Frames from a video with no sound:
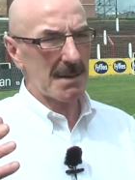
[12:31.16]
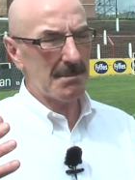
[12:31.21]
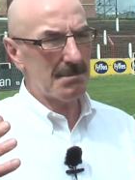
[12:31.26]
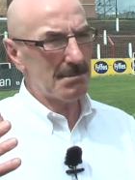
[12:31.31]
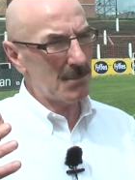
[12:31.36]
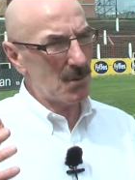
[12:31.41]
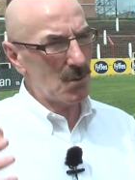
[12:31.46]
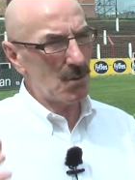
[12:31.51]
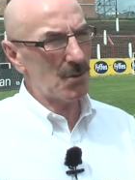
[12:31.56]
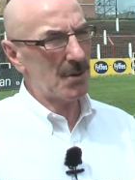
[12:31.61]

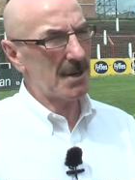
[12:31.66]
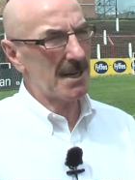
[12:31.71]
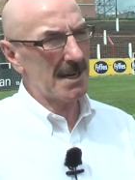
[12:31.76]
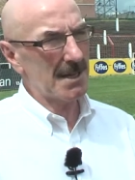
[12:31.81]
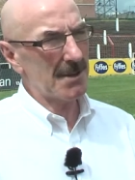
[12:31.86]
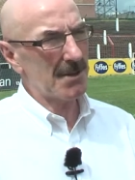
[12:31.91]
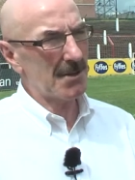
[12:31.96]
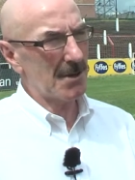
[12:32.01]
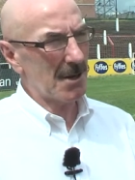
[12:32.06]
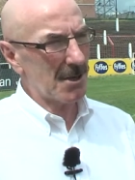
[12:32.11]
more
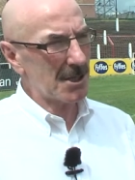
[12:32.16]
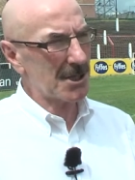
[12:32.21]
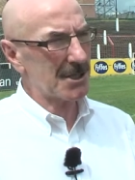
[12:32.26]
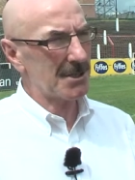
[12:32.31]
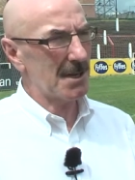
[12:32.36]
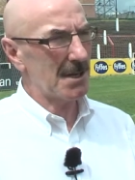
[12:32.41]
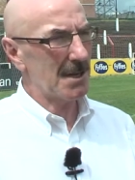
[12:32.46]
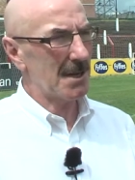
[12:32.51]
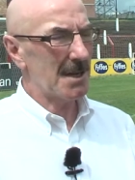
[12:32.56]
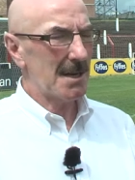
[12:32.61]
in their
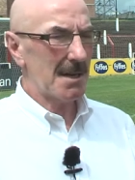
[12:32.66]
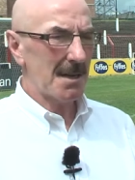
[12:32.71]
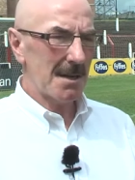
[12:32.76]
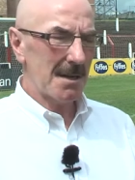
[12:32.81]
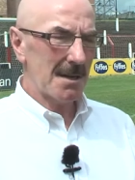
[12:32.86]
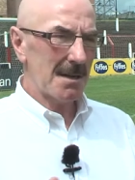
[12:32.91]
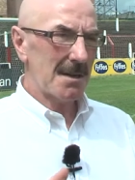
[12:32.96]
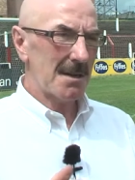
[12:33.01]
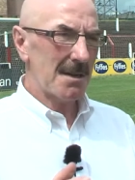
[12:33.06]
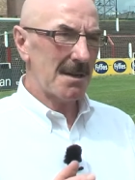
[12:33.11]
arsenal
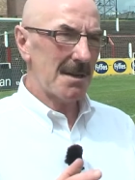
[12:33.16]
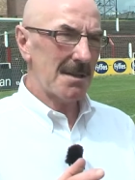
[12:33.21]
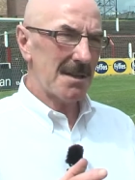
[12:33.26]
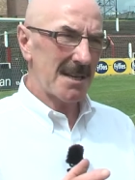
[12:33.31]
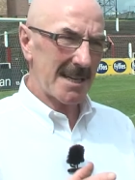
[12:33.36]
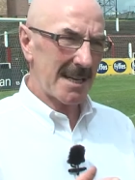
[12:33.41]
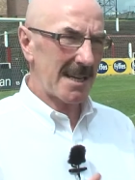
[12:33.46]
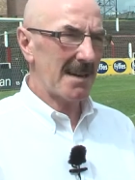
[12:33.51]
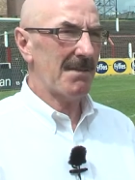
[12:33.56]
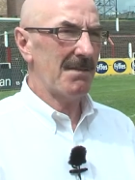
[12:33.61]

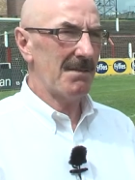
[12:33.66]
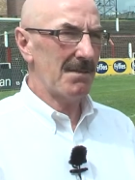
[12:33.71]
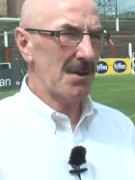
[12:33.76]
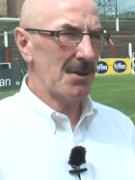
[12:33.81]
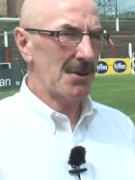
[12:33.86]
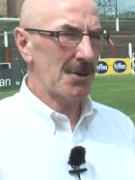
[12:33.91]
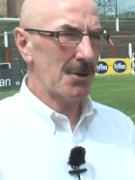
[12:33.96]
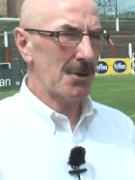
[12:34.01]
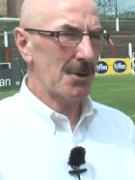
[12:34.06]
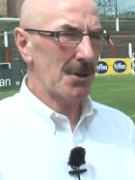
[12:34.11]
than
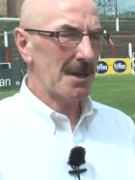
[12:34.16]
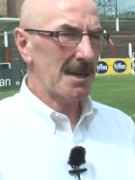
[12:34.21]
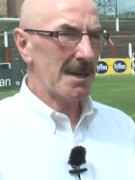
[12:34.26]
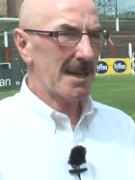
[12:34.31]
Cliftonville do.